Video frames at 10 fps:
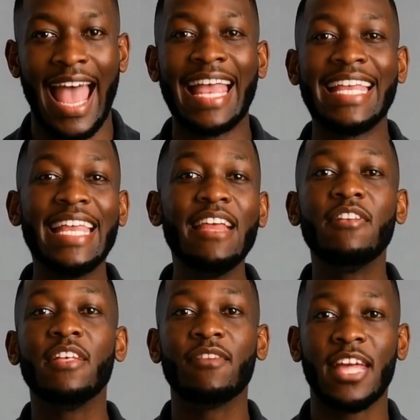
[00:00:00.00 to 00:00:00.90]
And
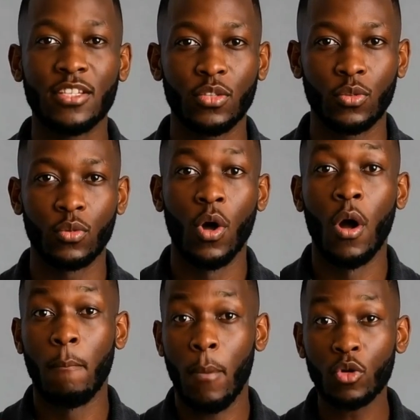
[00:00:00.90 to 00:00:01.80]
even if they do,
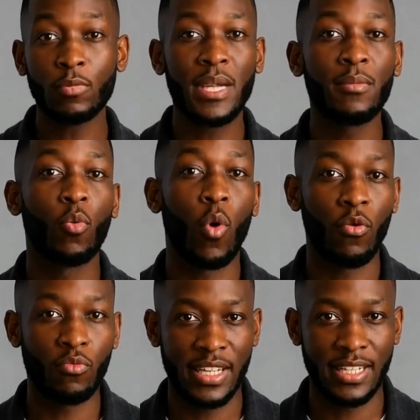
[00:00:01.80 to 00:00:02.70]
most people
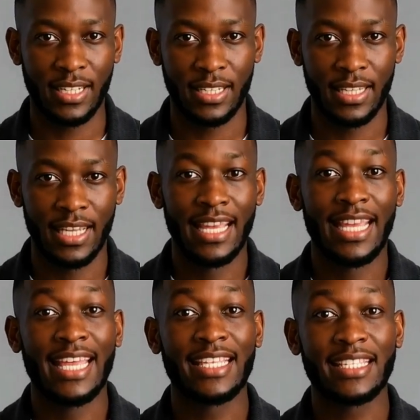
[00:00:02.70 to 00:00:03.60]
won't read it.
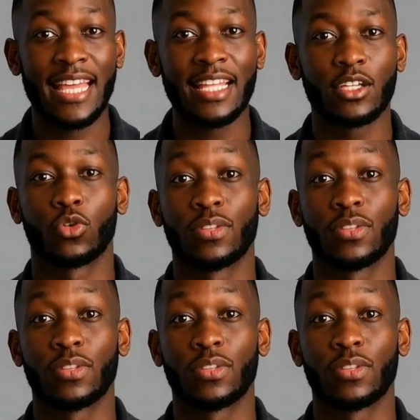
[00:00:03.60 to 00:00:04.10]
Instead,